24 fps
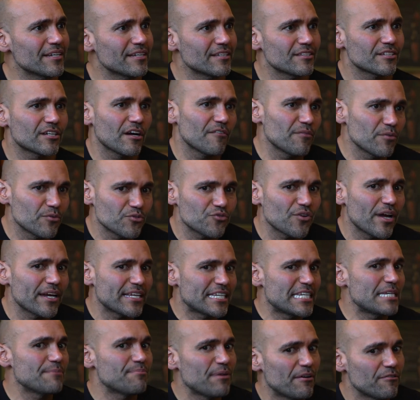And the government was trying to
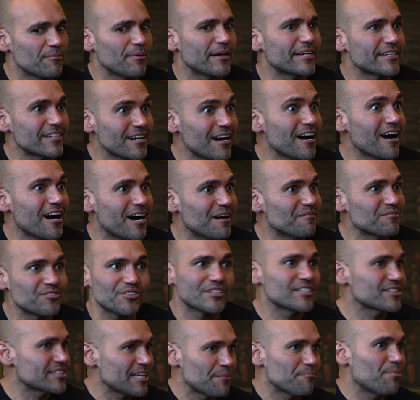keep everybody calm, so they
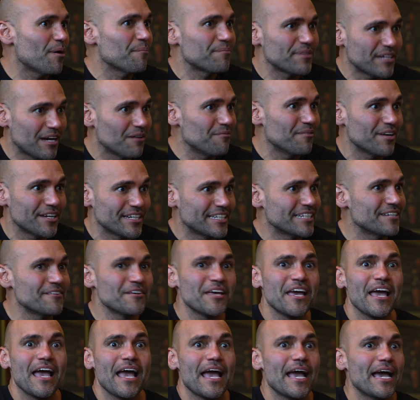just kept pumping out money.
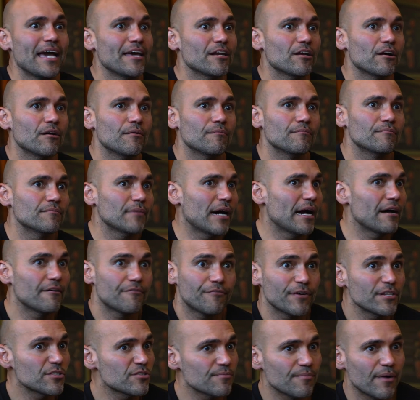And I have
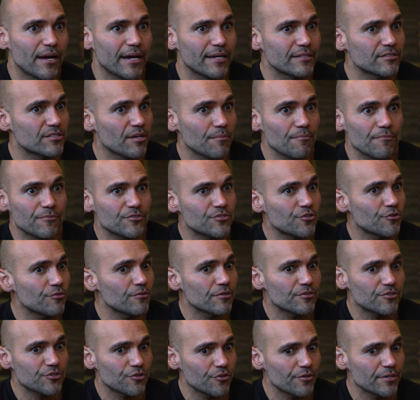friends of mine, some
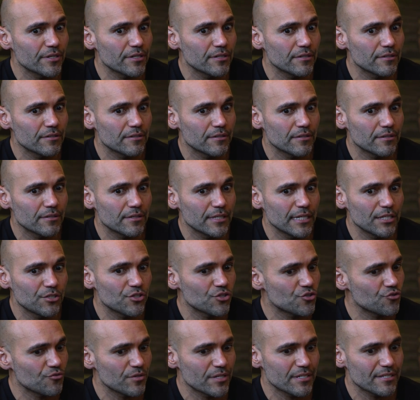certain
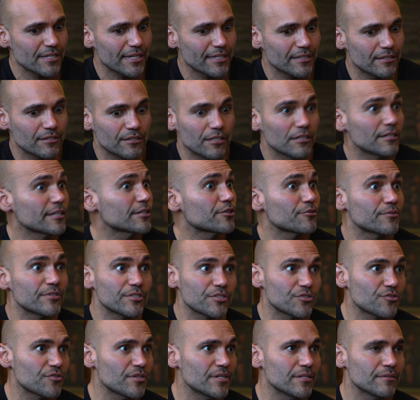industries like the liquor
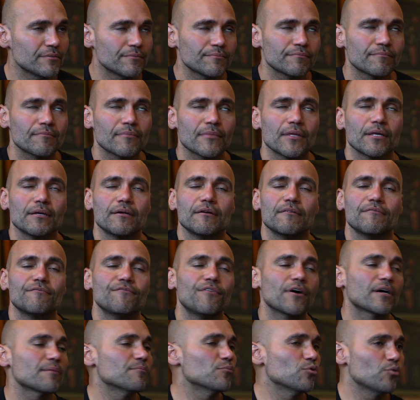industry,
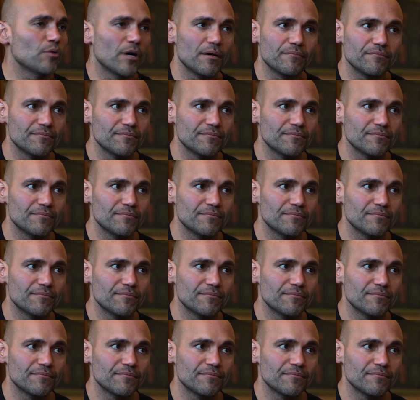fucking blew up.